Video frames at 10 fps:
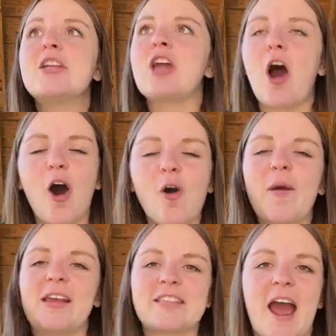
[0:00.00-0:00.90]

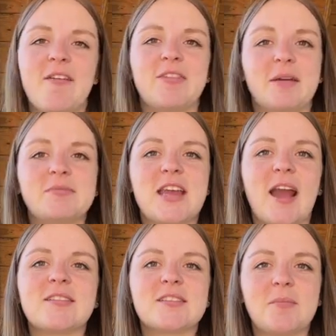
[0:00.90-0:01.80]
always have them
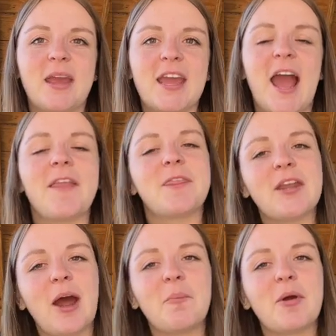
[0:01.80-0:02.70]
text me at the
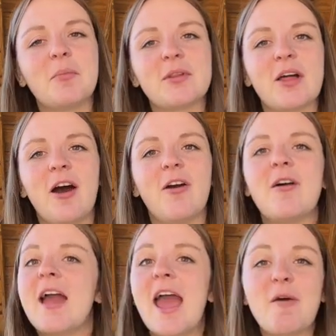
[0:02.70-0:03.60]
number below,
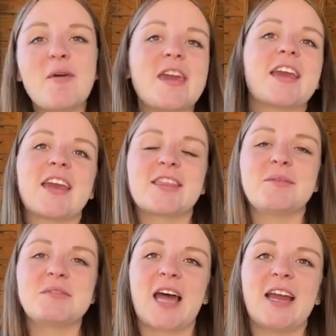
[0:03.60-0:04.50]
and we can get
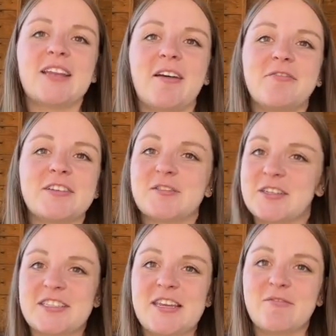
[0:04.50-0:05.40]
them signed up to
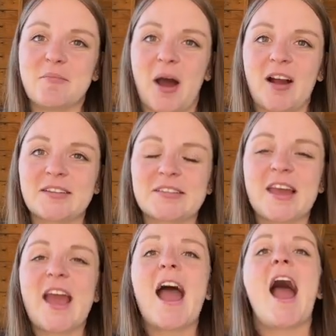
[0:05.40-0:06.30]
receive a box.
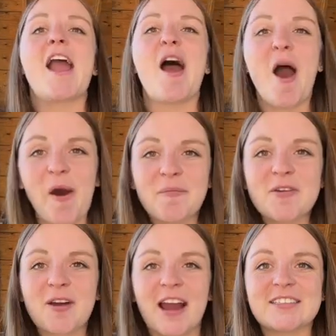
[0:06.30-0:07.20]
I hope
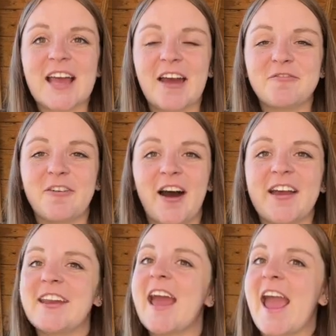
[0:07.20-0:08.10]
you guys had
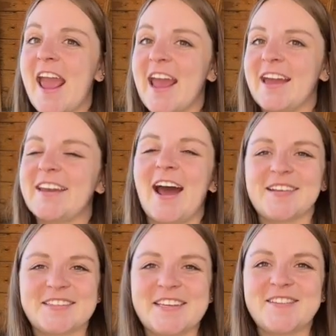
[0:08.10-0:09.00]
fun, and I'll
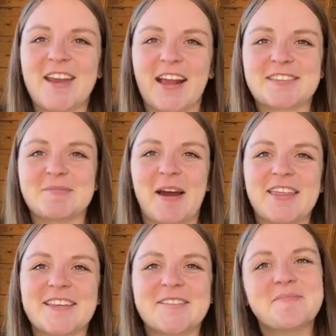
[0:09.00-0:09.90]
see you next
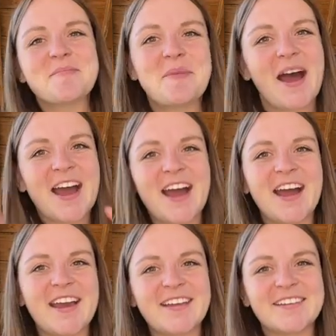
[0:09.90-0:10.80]
month. Bye!